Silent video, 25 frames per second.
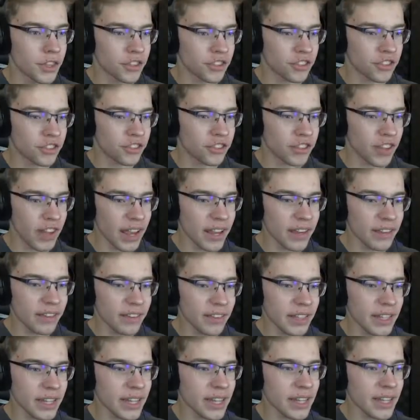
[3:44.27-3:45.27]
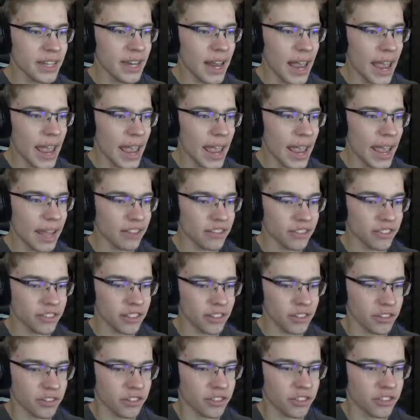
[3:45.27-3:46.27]
The Saleen
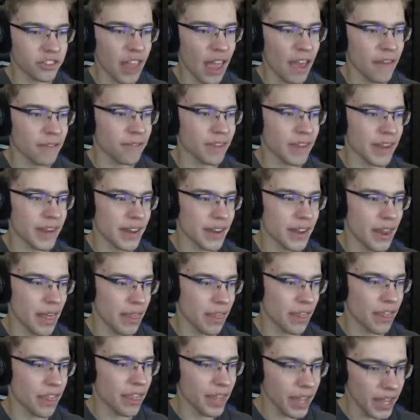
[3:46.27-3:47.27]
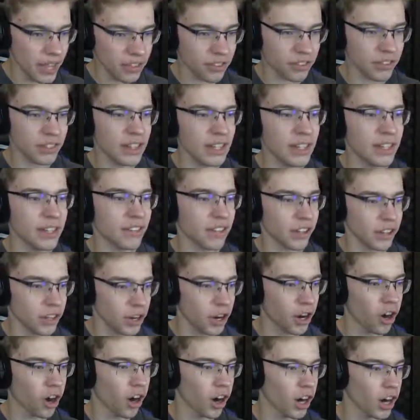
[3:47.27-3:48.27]
S7. This is a
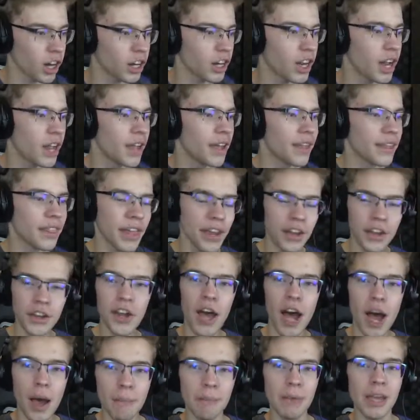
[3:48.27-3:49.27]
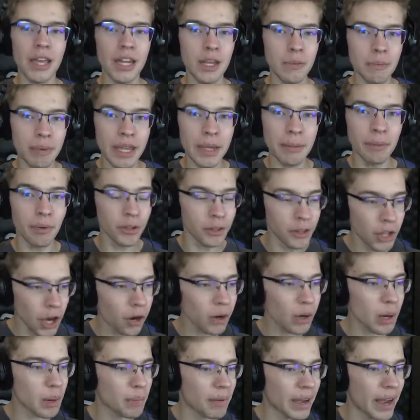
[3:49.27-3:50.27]
car that not many people
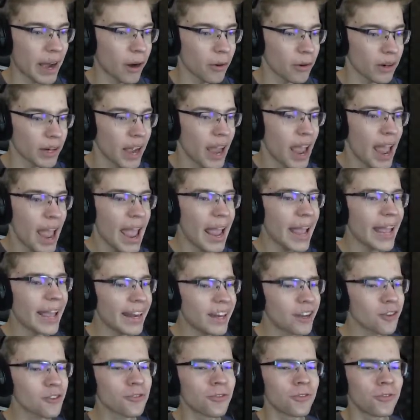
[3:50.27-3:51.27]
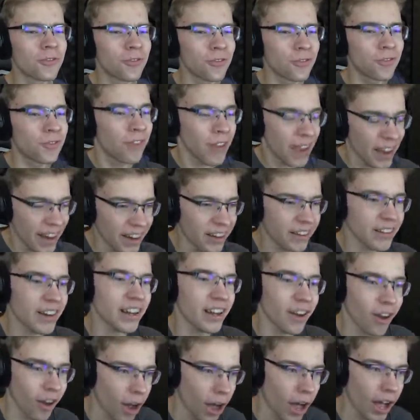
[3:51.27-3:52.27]
know about, and it's
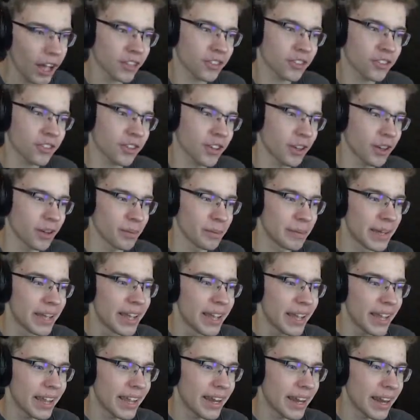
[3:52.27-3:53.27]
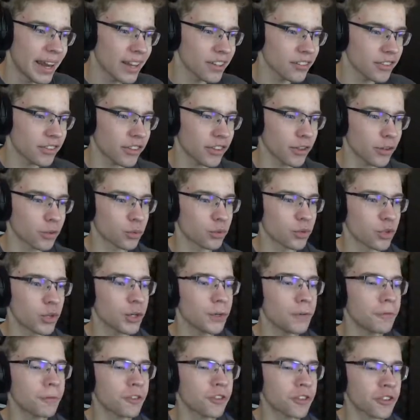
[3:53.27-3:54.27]
very awesome. It has the
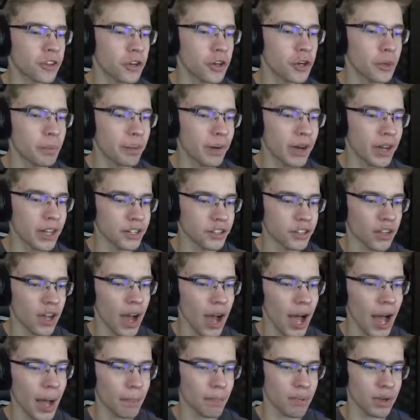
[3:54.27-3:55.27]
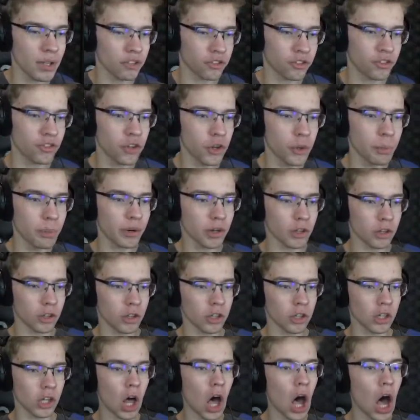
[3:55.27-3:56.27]
roof scoop on top, a super
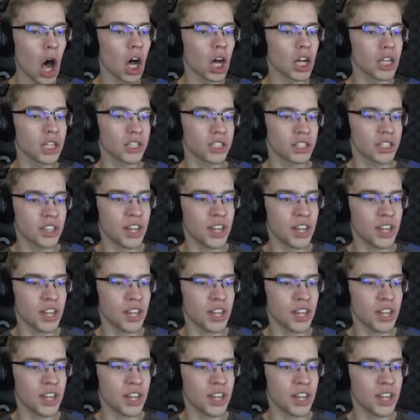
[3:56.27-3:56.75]
long